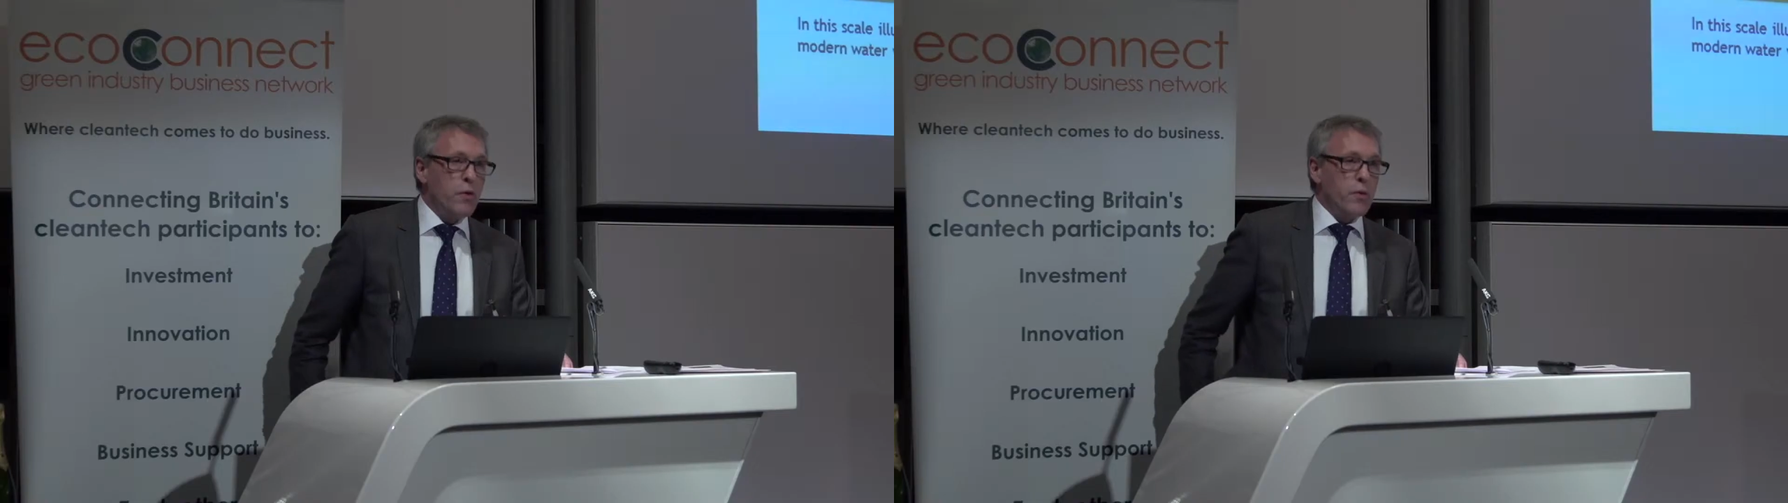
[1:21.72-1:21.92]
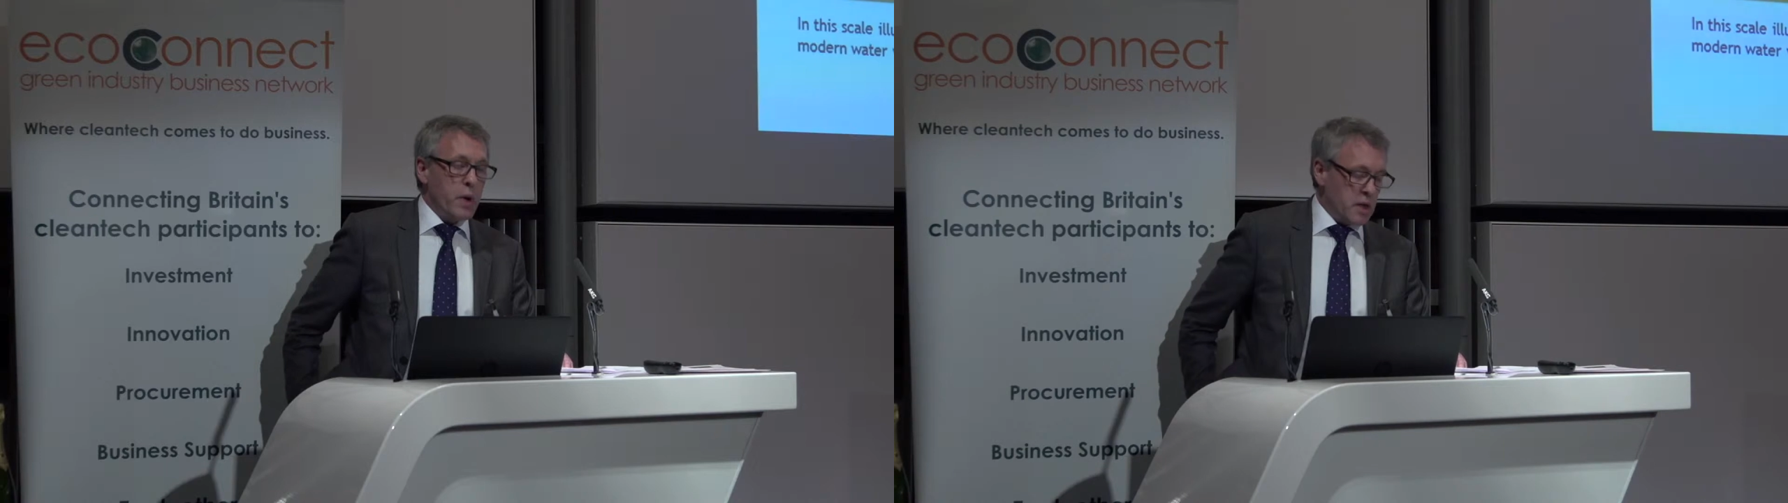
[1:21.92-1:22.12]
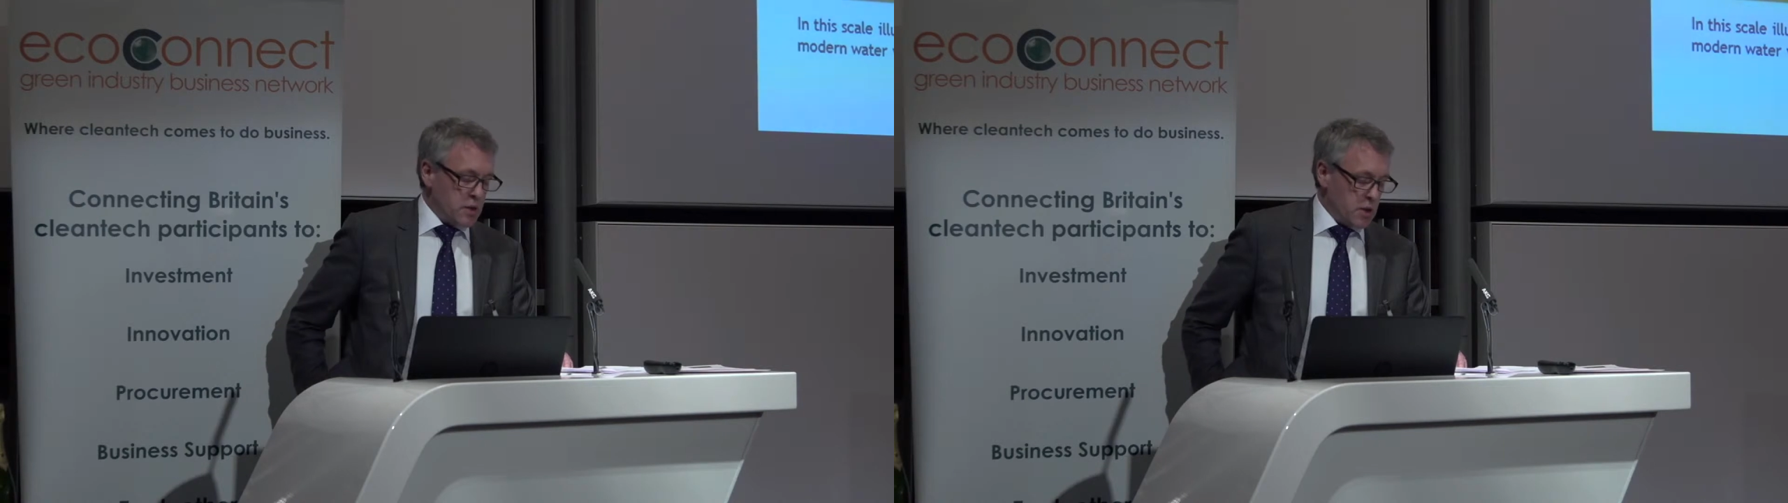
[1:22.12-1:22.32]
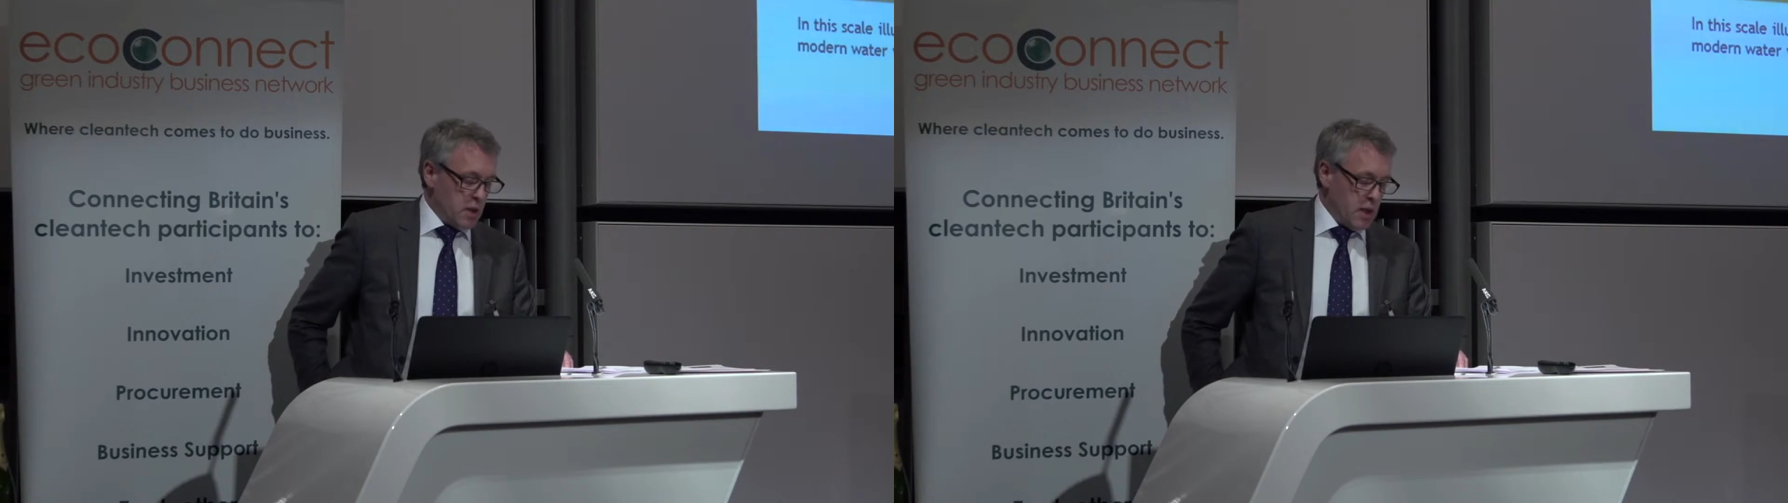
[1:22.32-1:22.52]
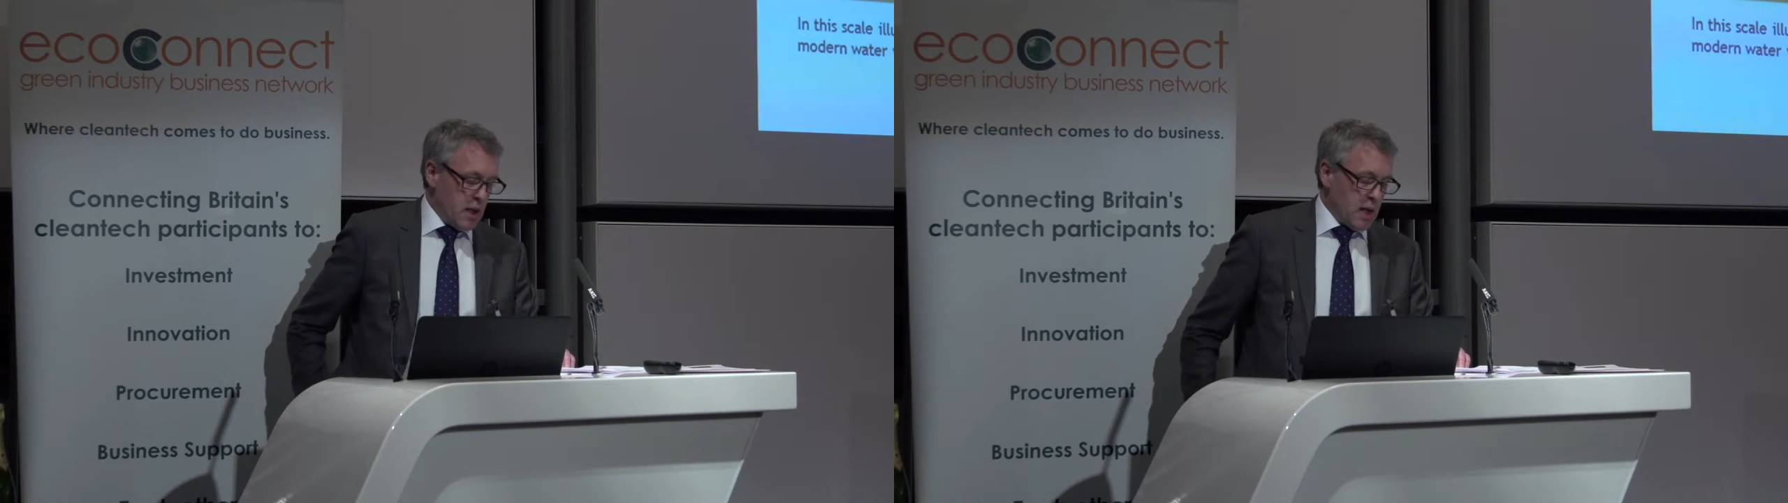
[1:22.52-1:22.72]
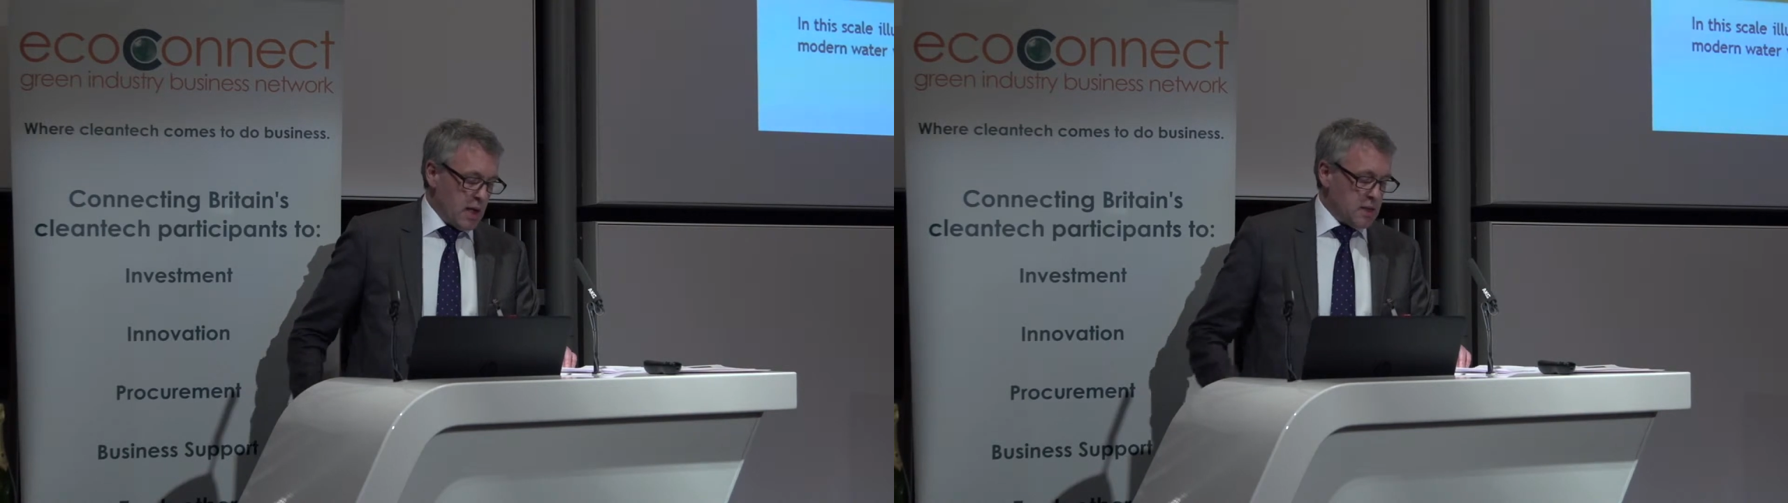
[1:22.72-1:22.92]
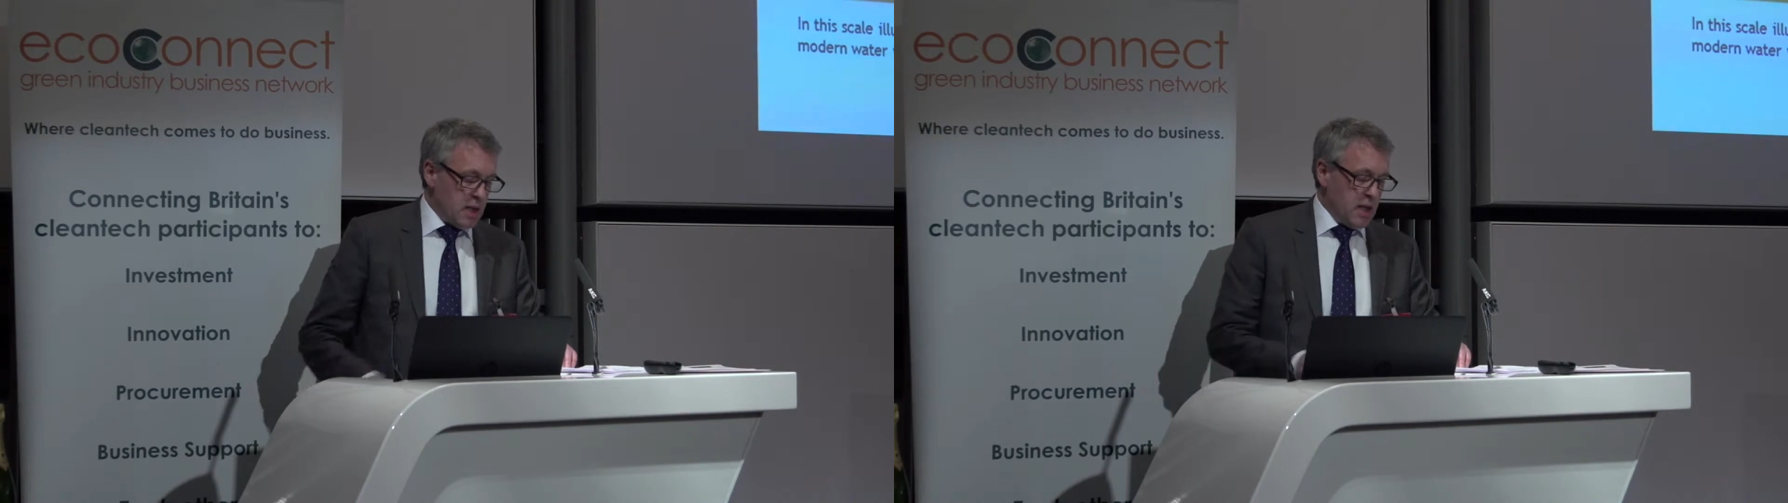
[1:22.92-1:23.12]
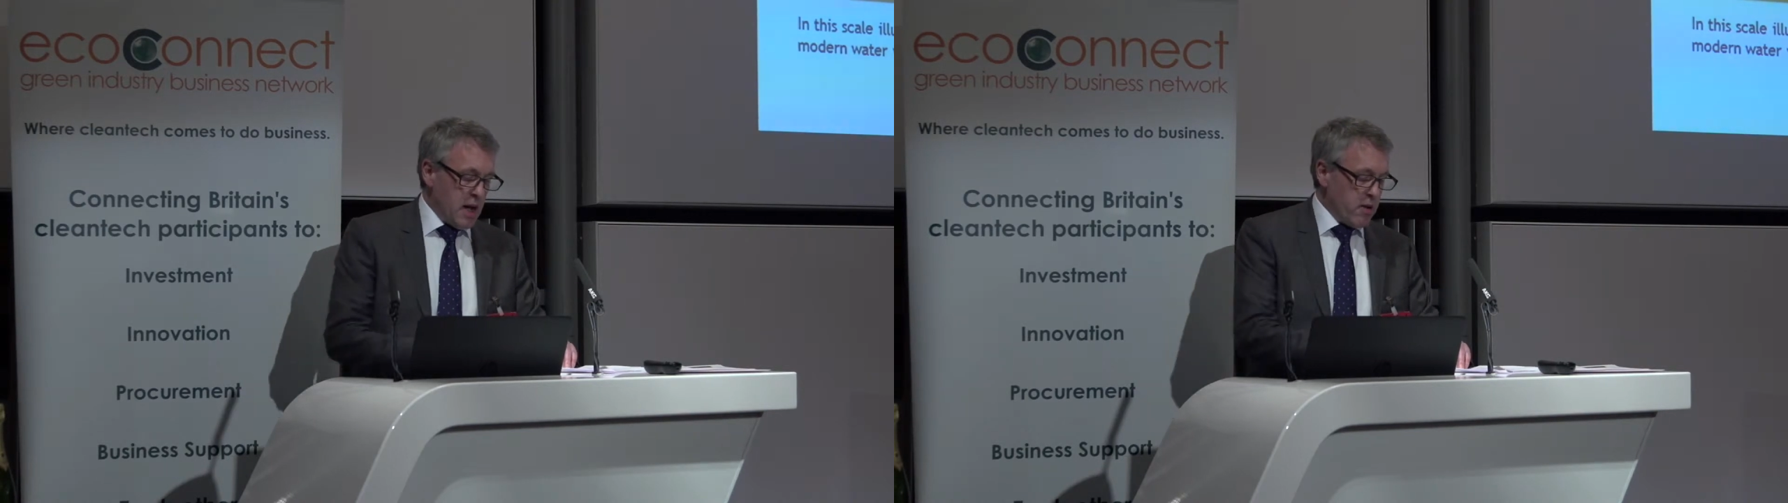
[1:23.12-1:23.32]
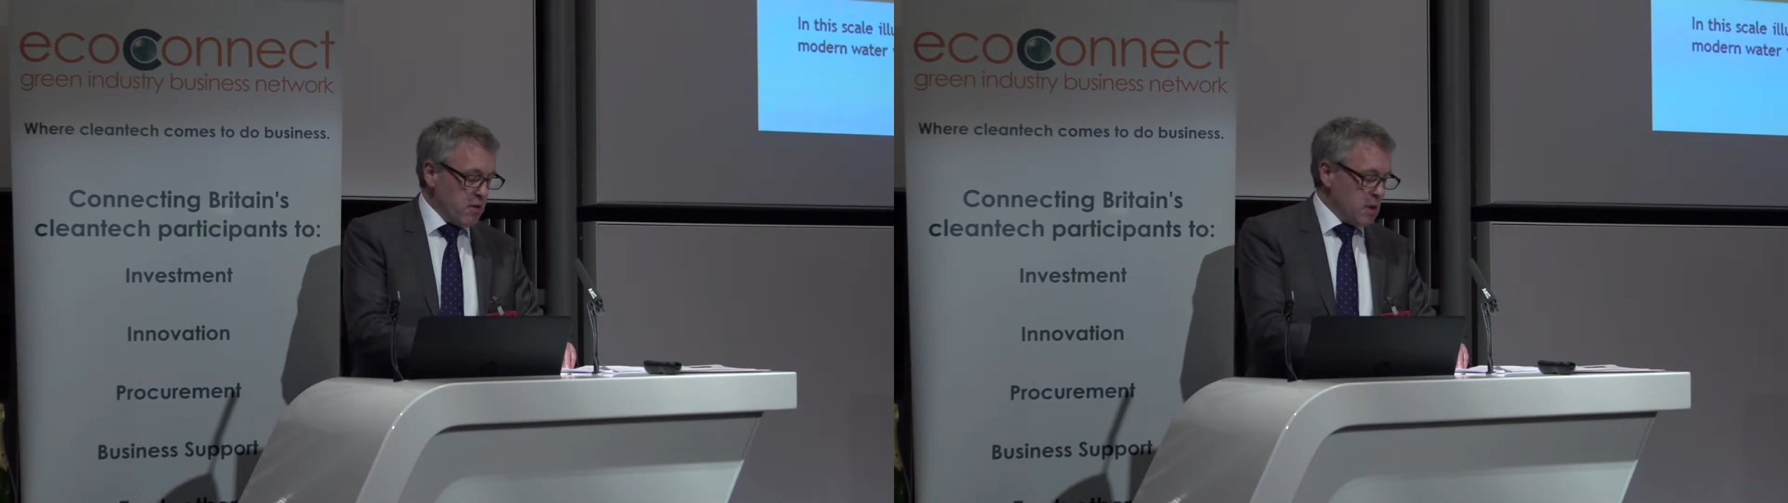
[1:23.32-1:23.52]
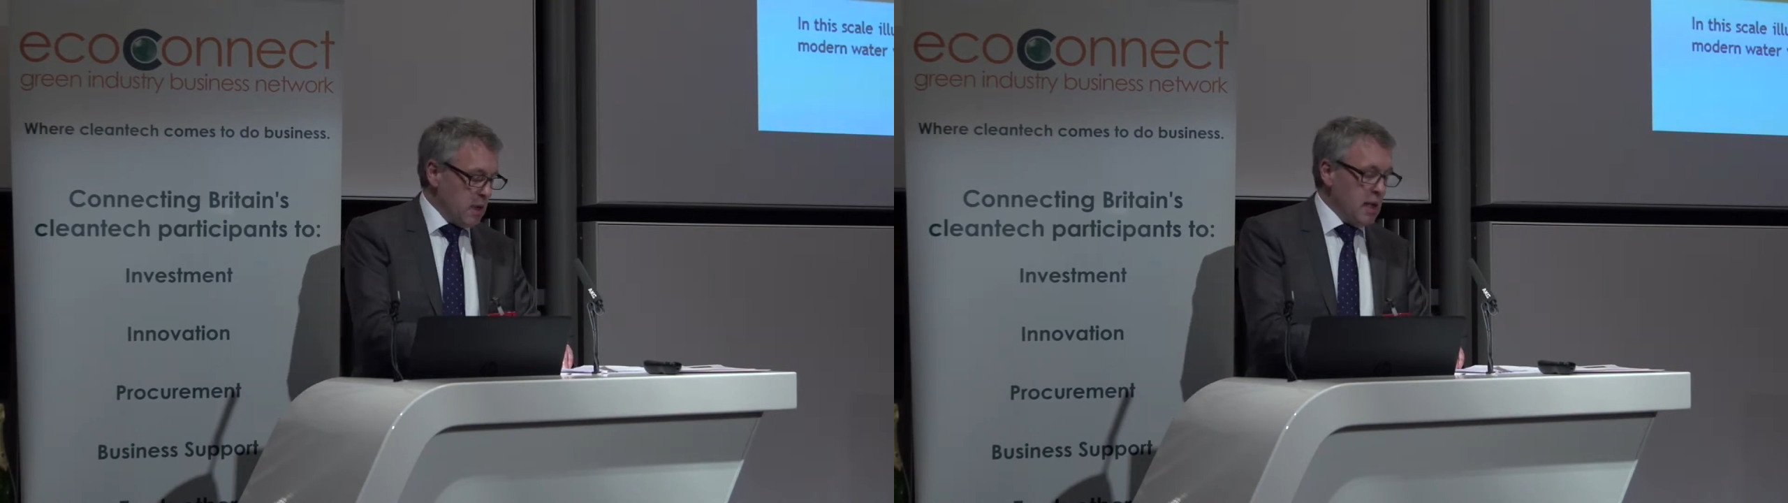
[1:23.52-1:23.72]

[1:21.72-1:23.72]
of which has inherently